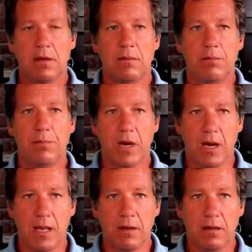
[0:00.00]

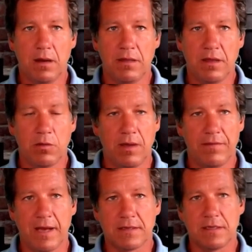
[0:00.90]
But I think we have an
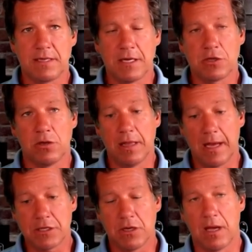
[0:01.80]
existential election.